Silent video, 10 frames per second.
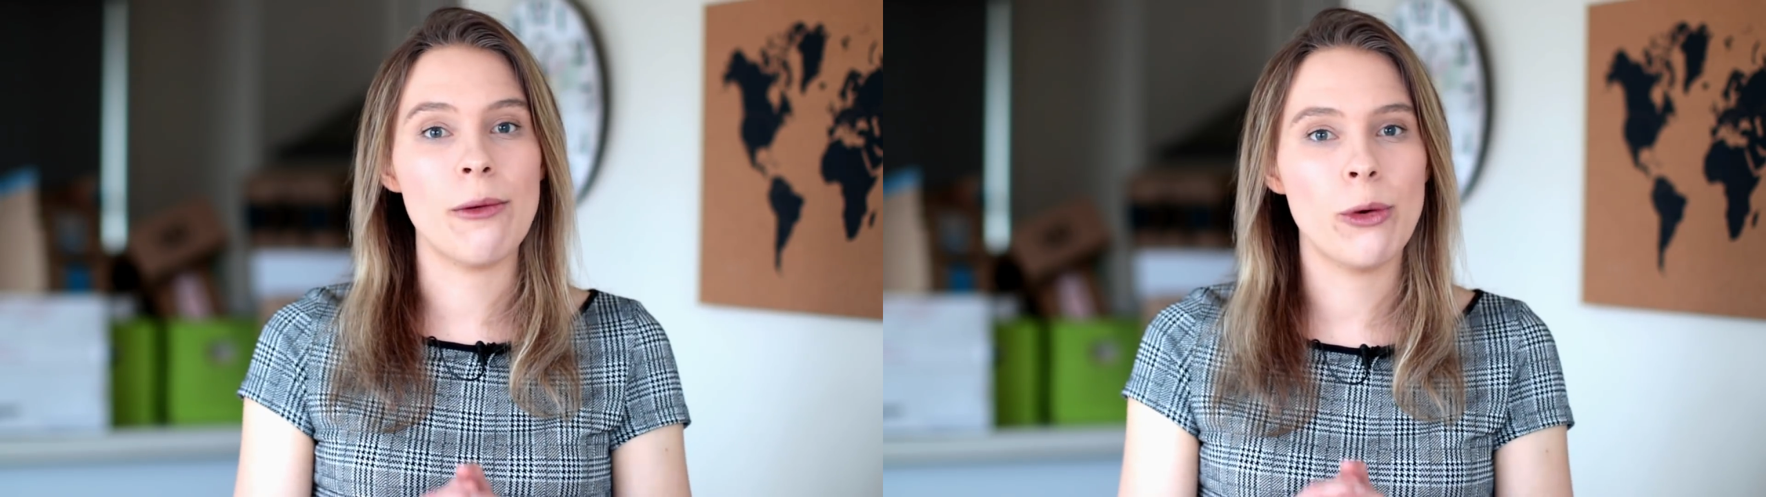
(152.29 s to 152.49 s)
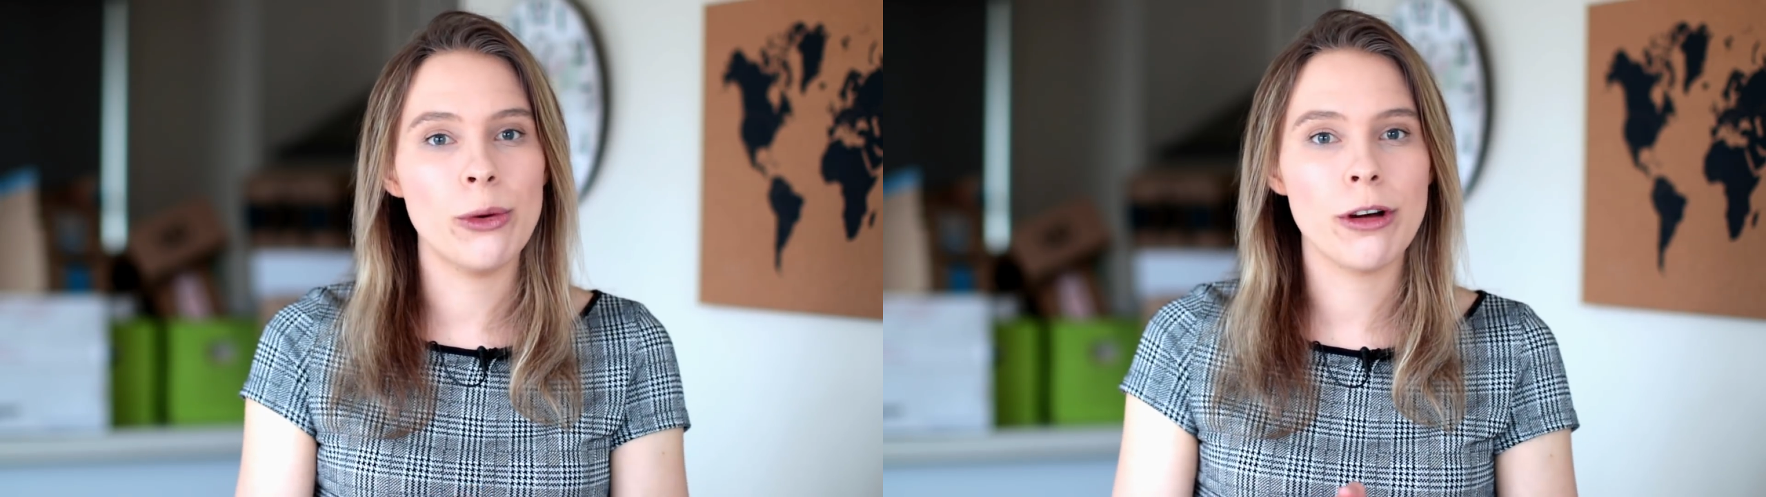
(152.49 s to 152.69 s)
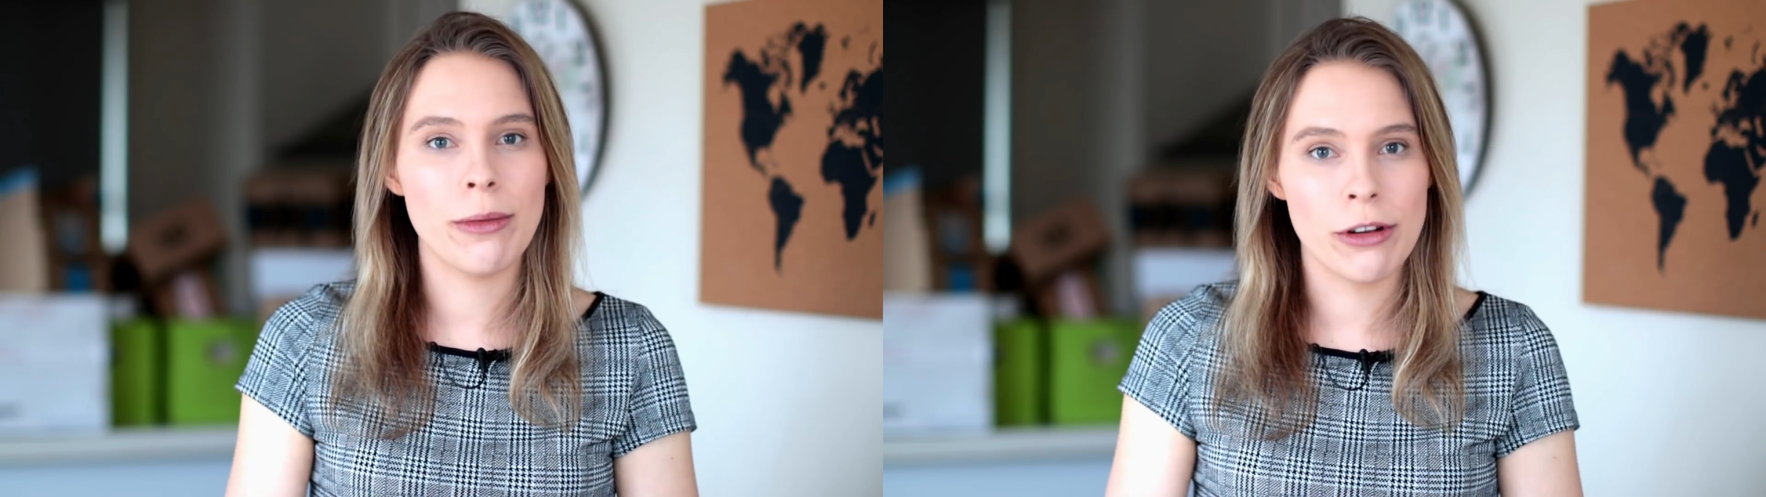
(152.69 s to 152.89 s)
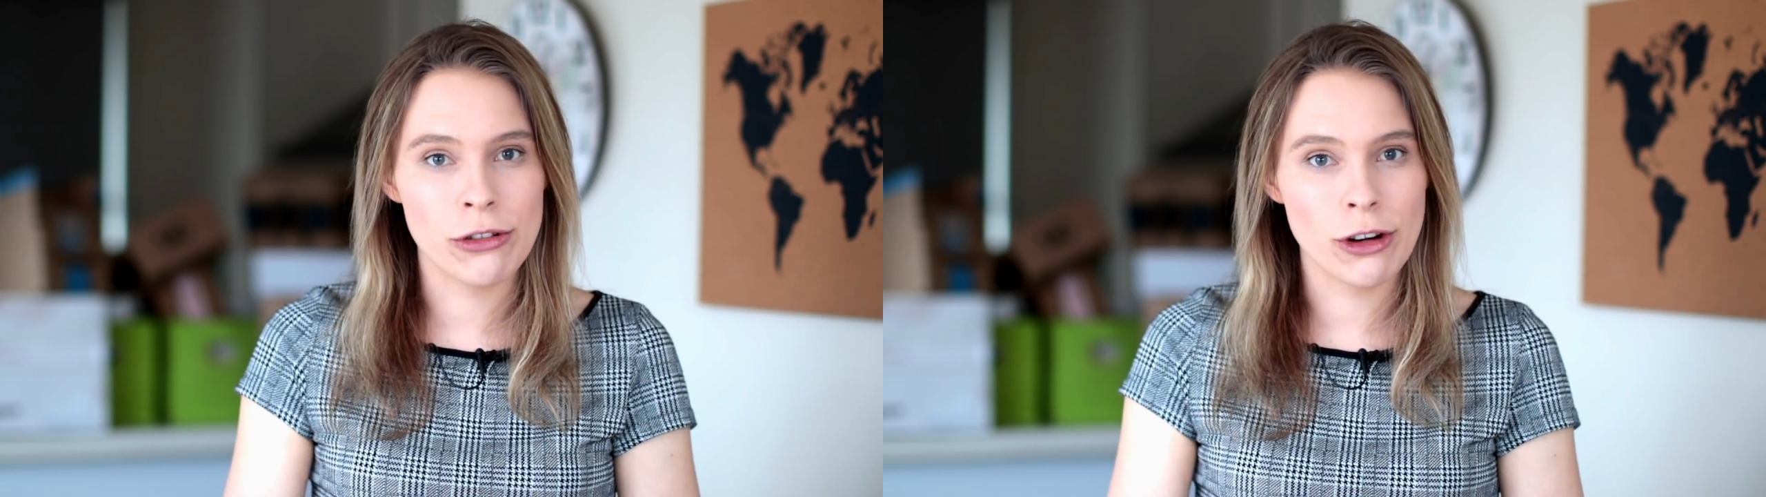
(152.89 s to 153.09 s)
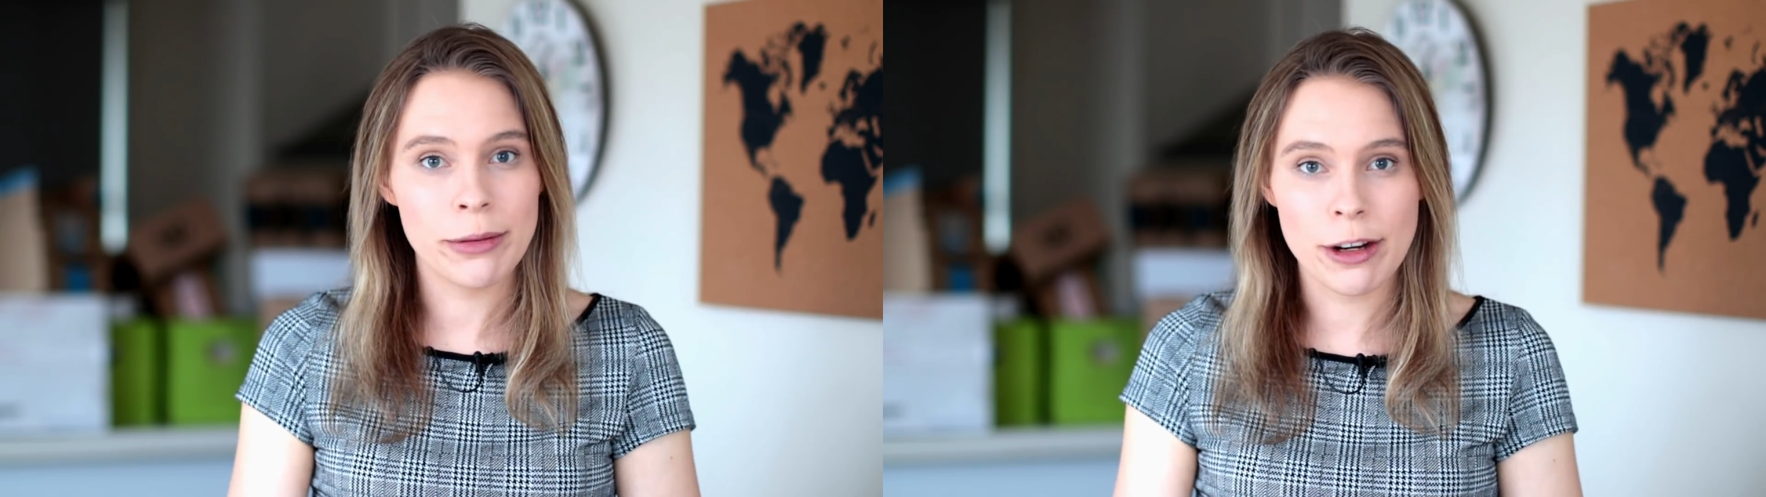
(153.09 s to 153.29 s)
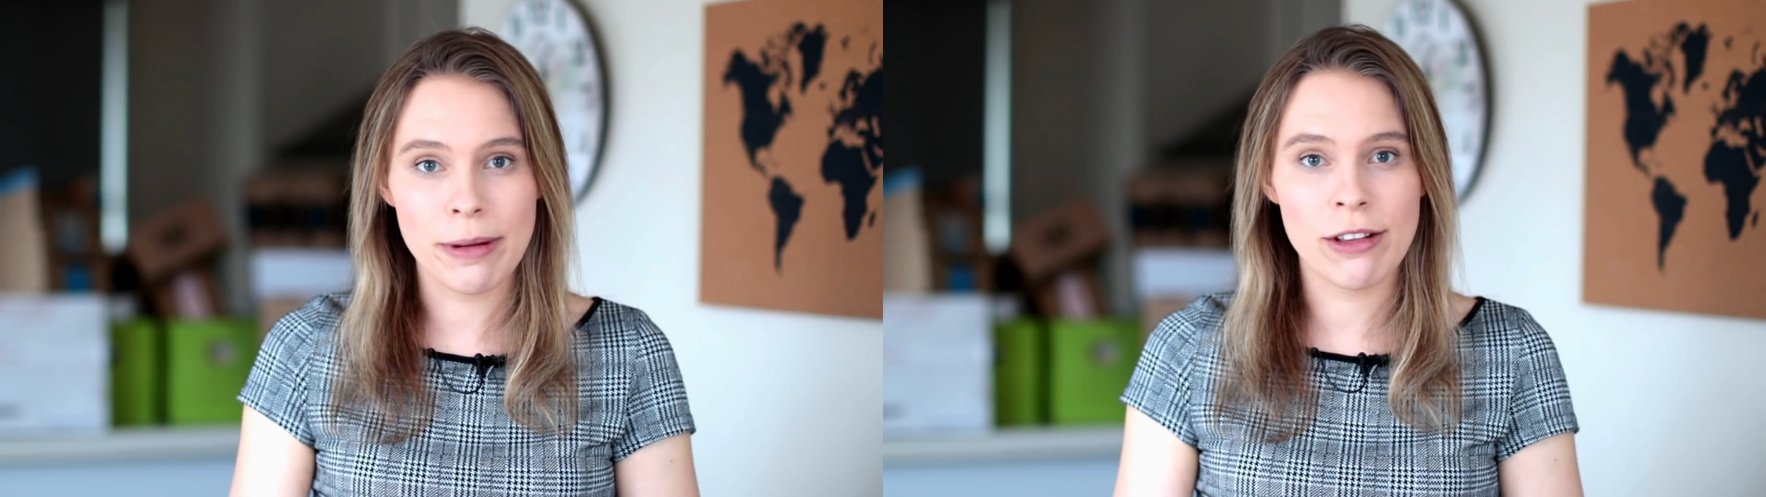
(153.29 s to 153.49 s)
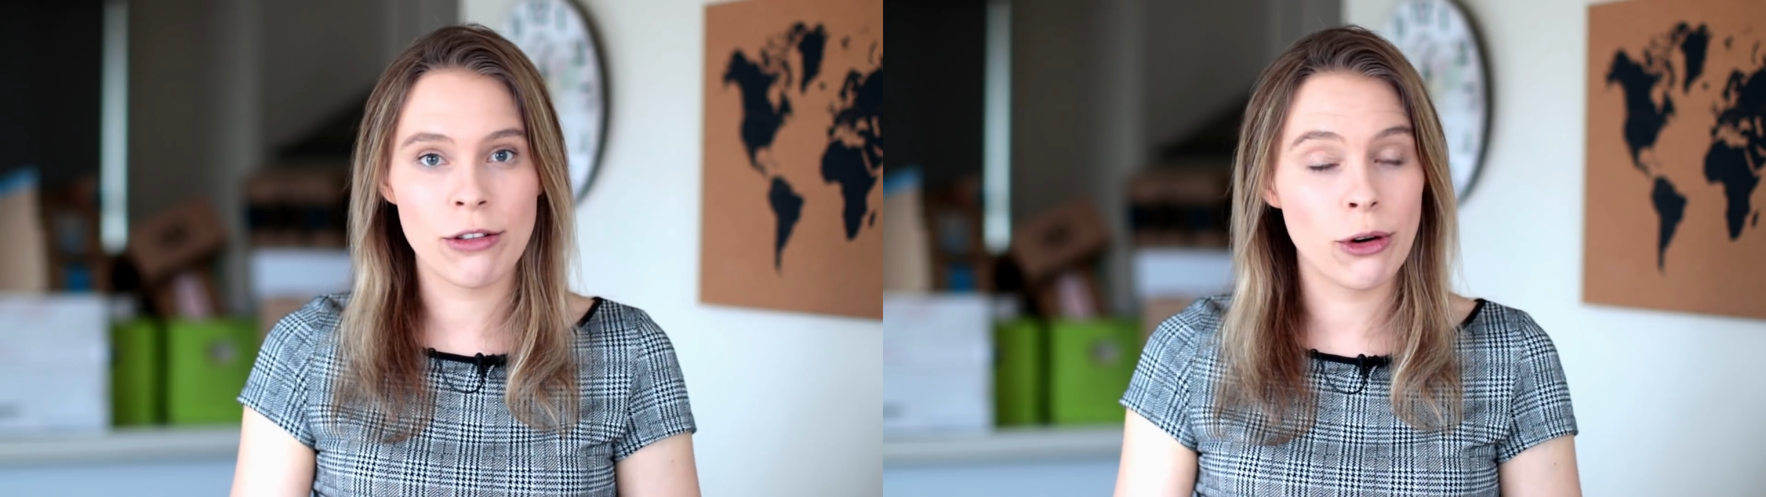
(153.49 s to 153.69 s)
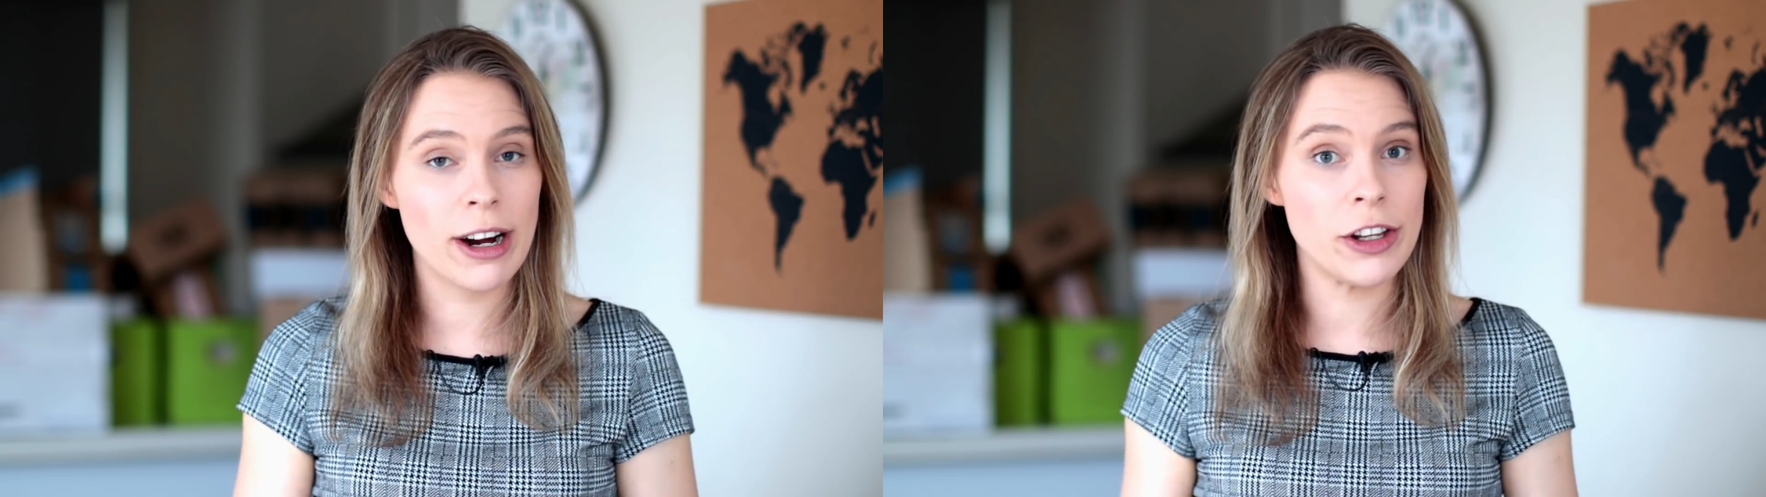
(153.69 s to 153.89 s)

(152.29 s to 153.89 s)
a WooCommerce dropshipping store,